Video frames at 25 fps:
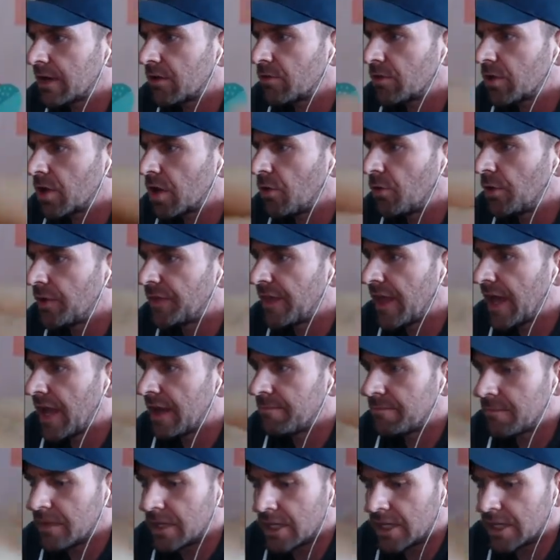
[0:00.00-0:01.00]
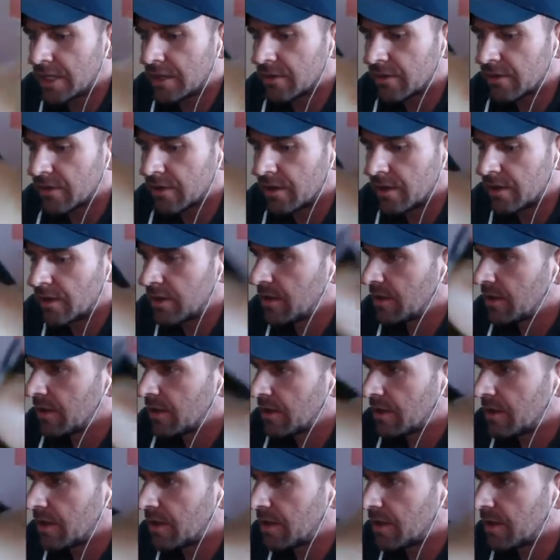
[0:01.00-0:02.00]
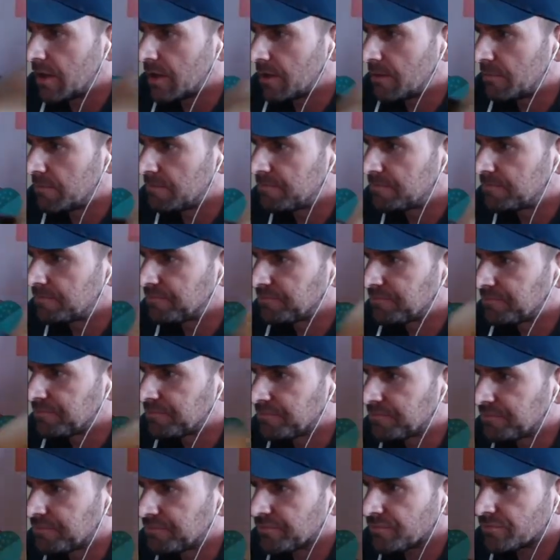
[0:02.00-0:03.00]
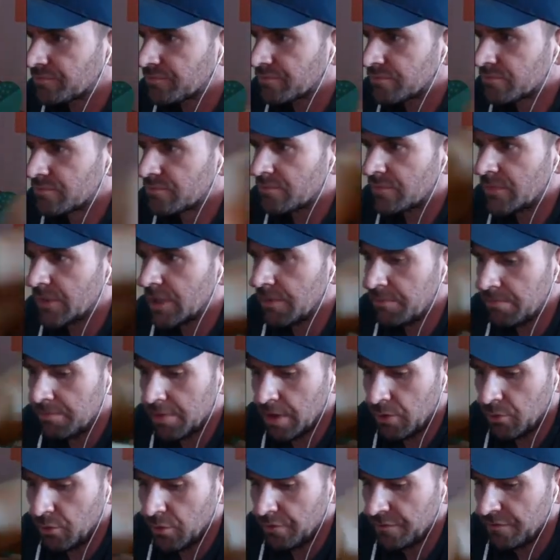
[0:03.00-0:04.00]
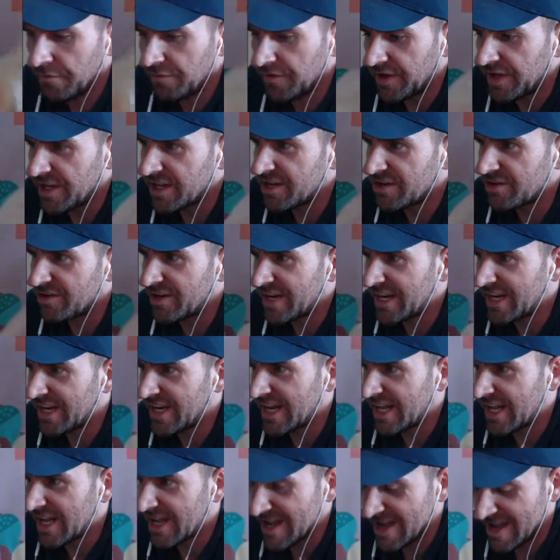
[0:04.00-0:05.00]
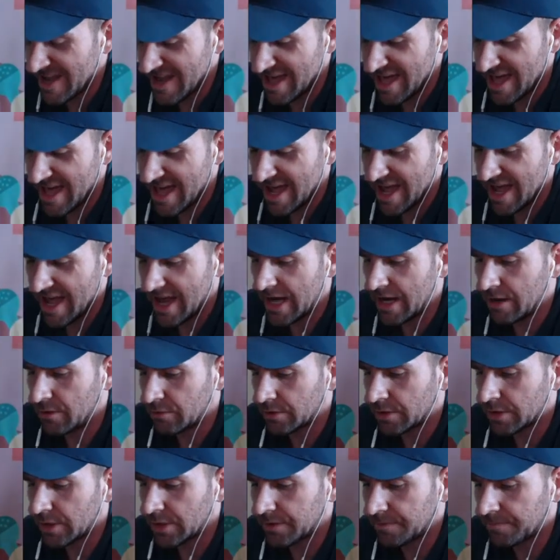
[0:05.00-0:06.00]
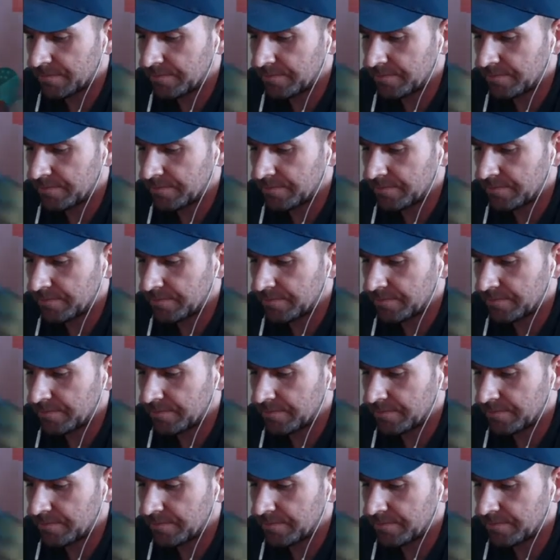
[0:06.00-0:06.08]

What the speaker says: don't know what that means. But we'll figure it out.